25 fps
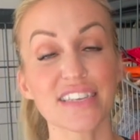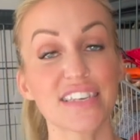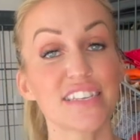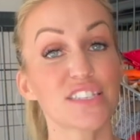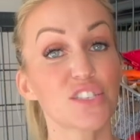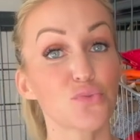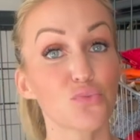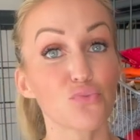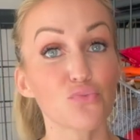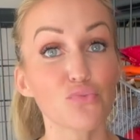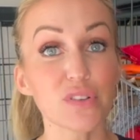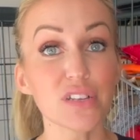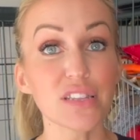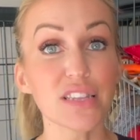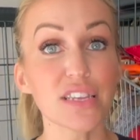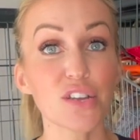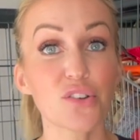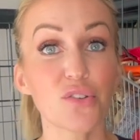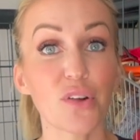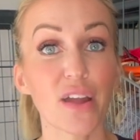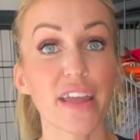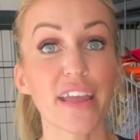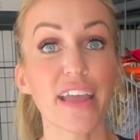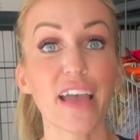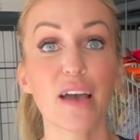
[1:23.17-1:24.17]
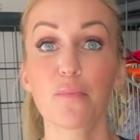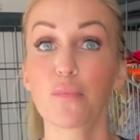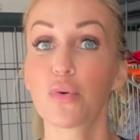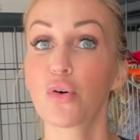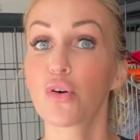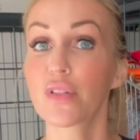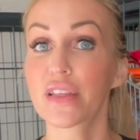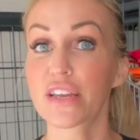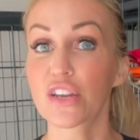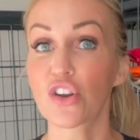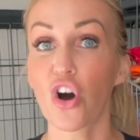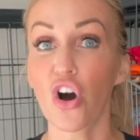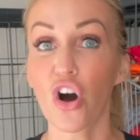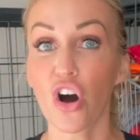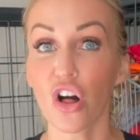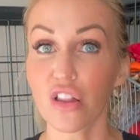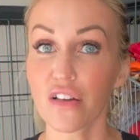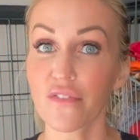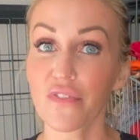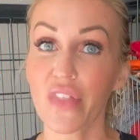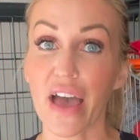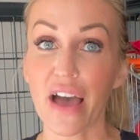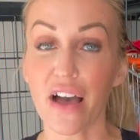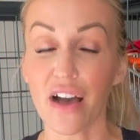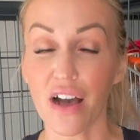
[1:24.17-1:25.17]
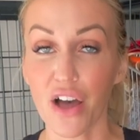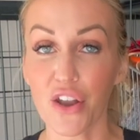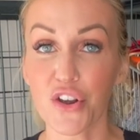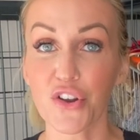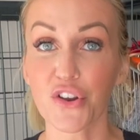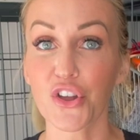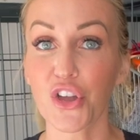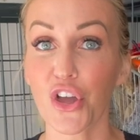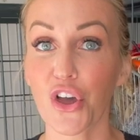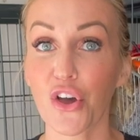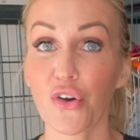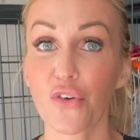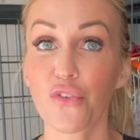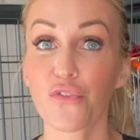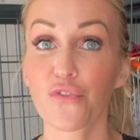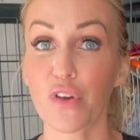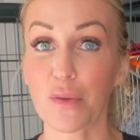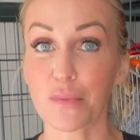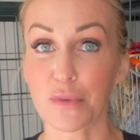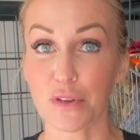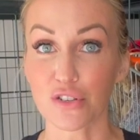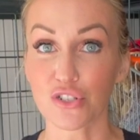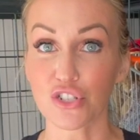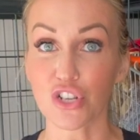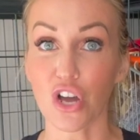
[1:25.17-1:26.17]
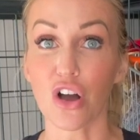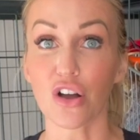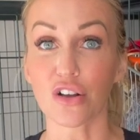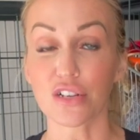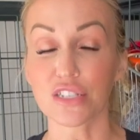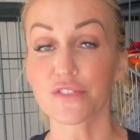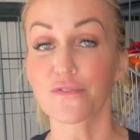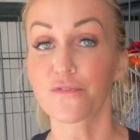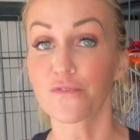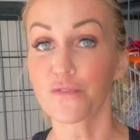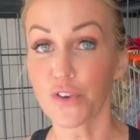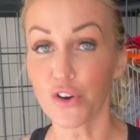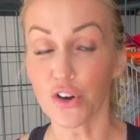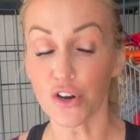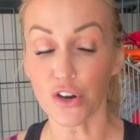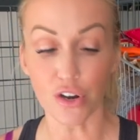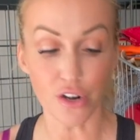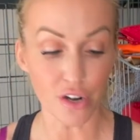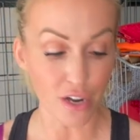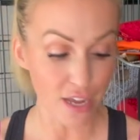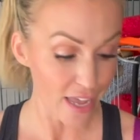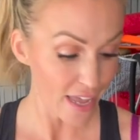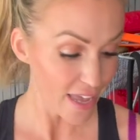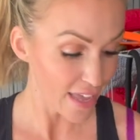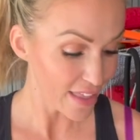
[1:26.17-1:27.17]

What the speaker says: It's really great at pulling all of that undercoat from your dog's fur.